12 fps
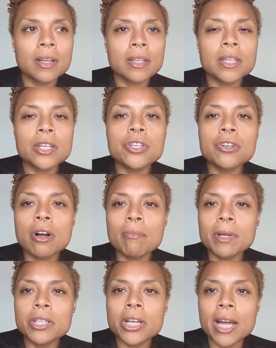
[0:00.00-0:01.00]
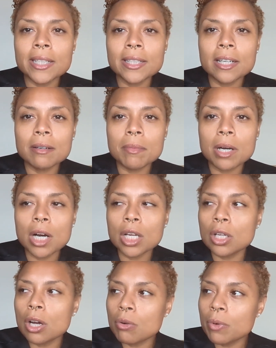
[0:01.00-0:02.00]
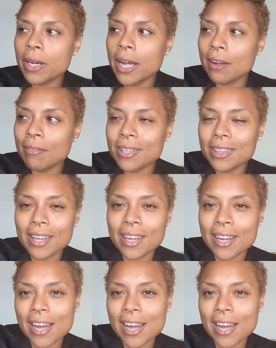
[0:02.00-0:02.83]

then you're going to be jacked up along with everything